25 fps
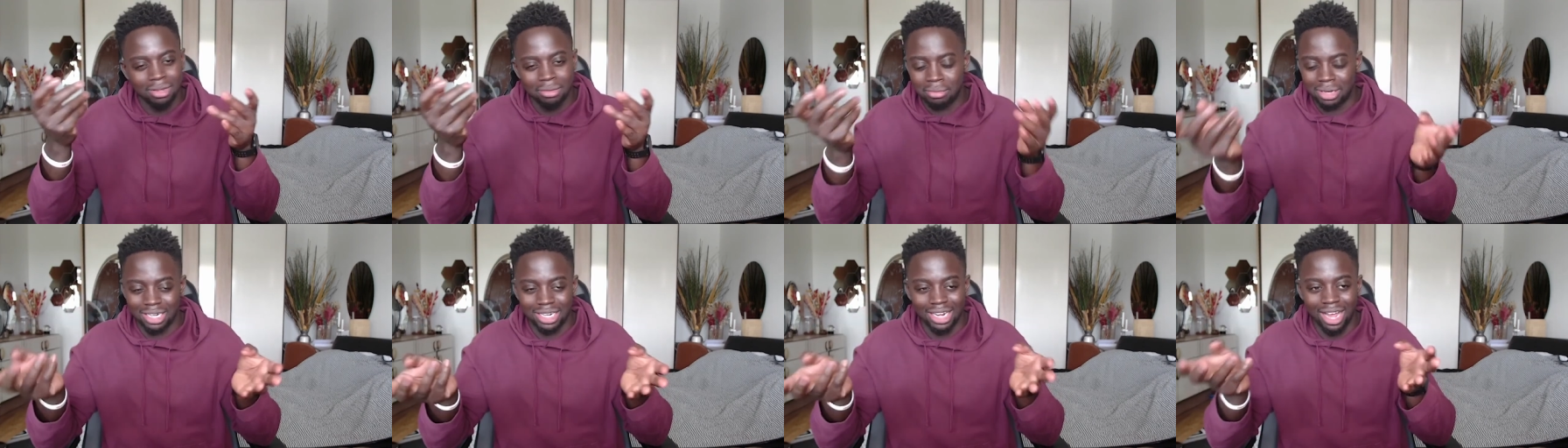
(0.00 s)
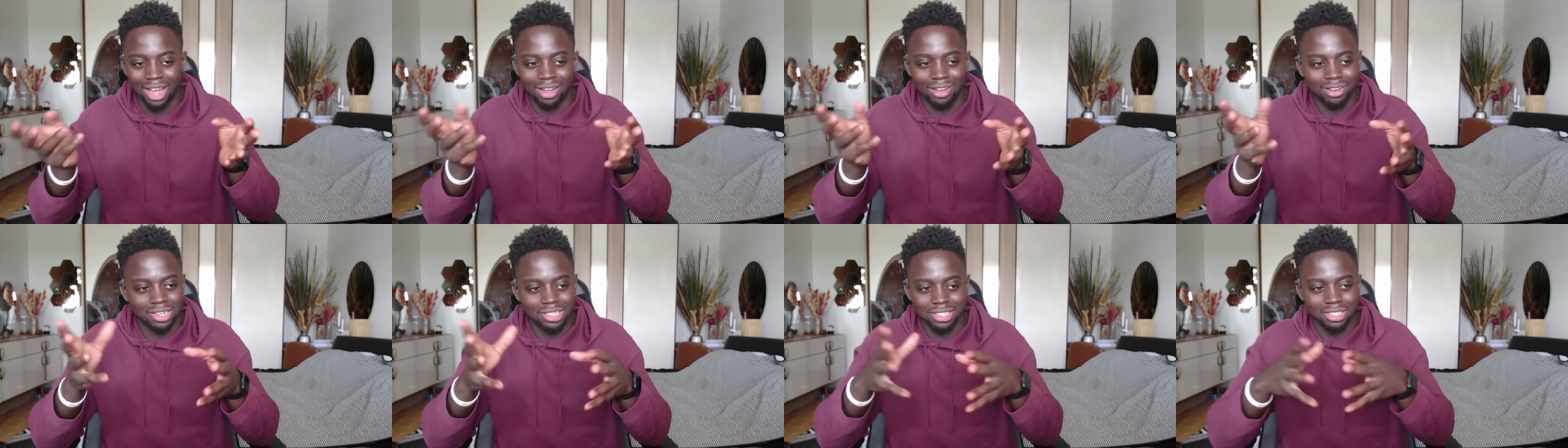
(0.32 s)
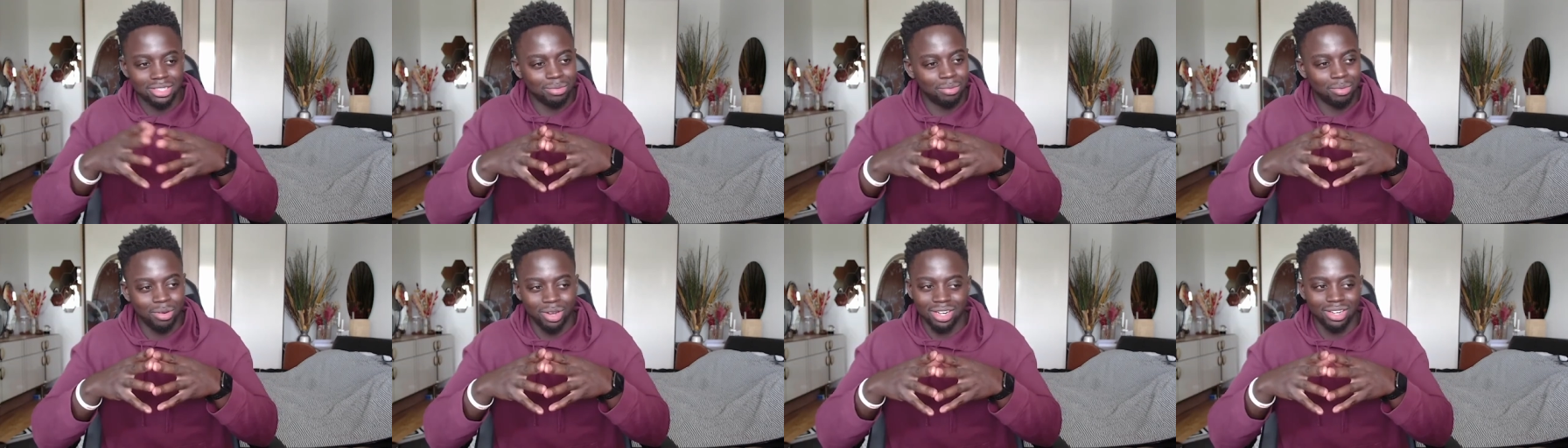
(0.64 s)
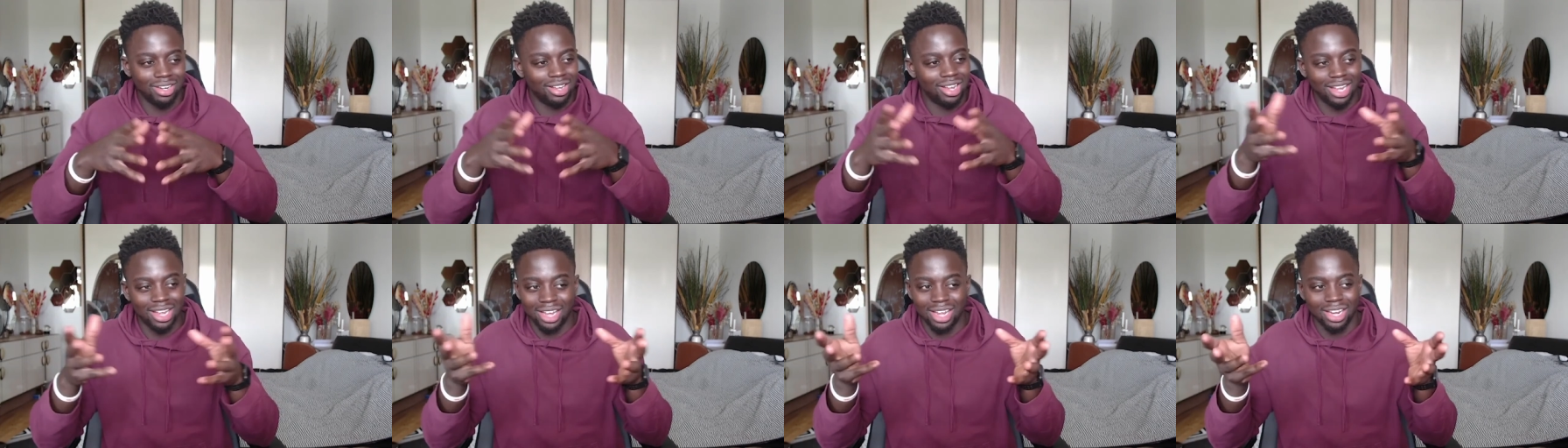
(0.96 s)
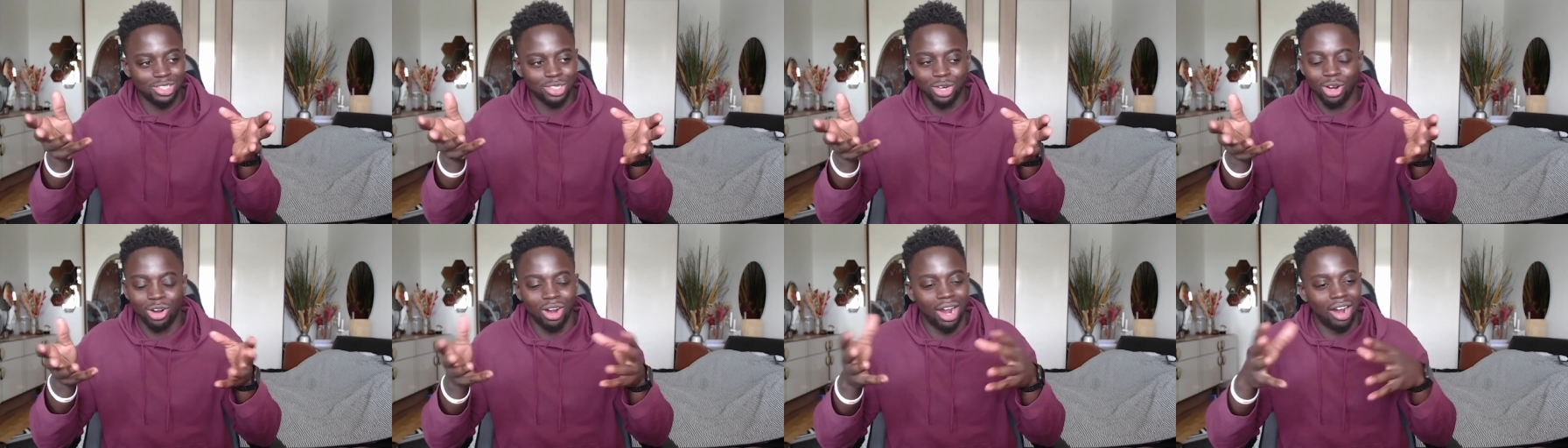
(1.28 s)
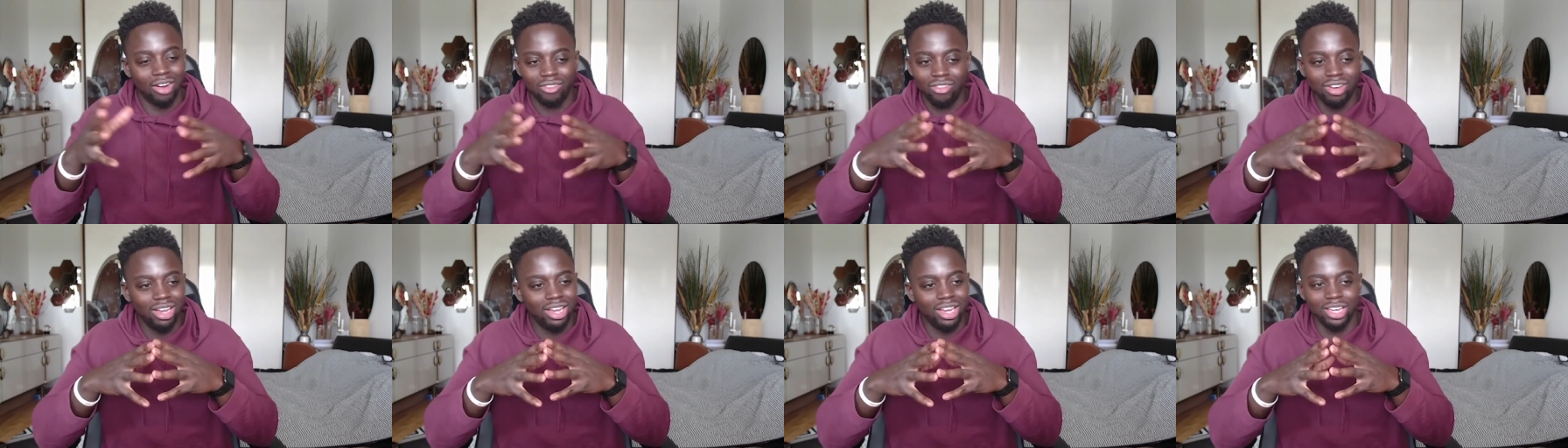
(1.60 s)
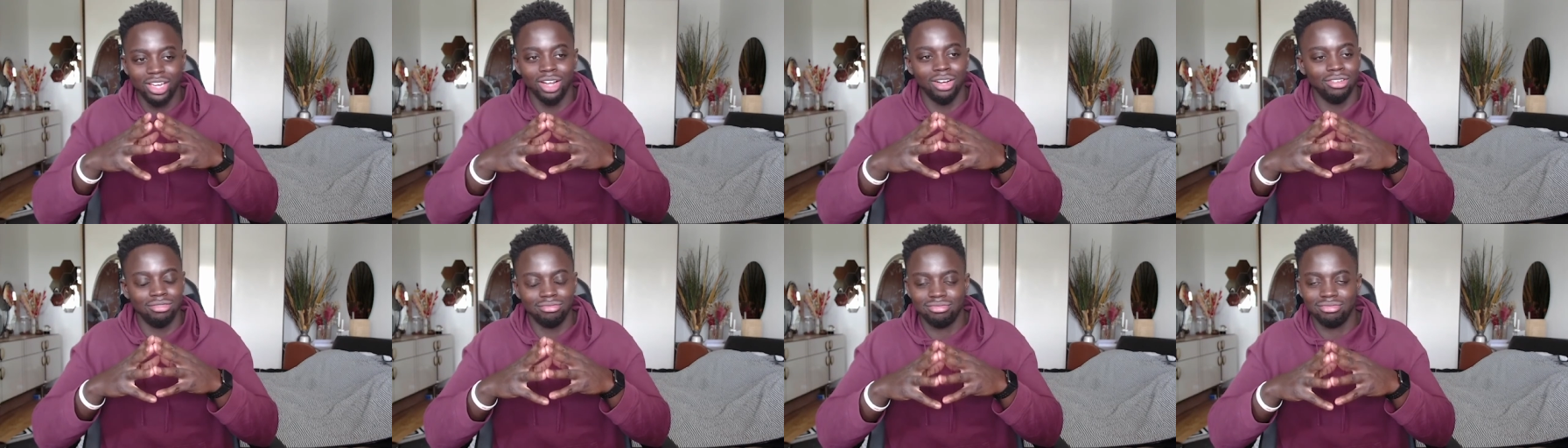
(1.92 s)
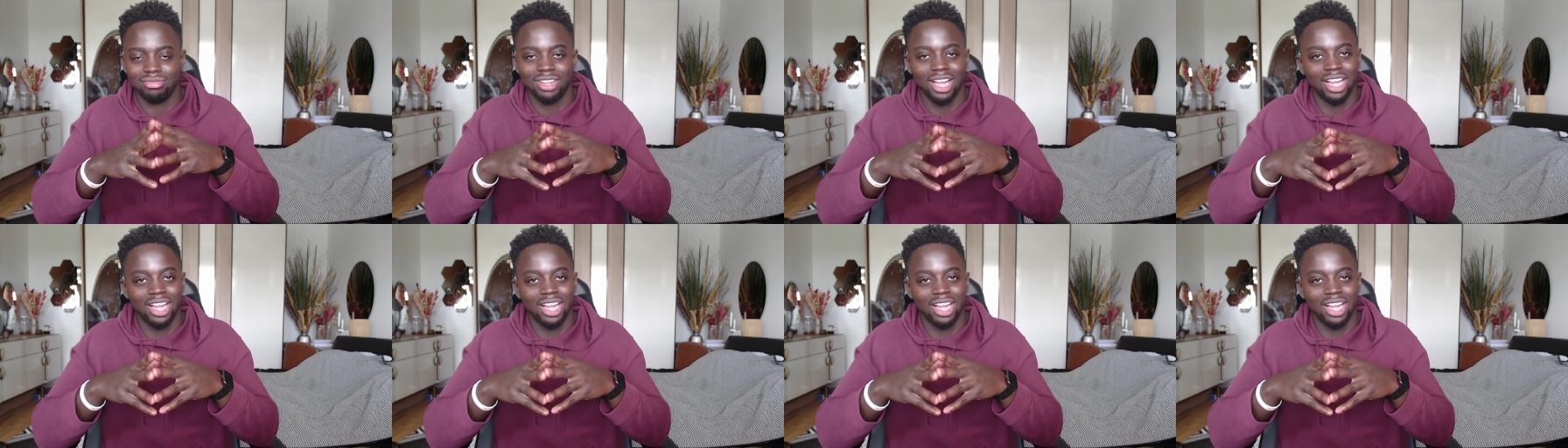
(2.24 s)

And now it's just a point, nah, I don't, I really don't.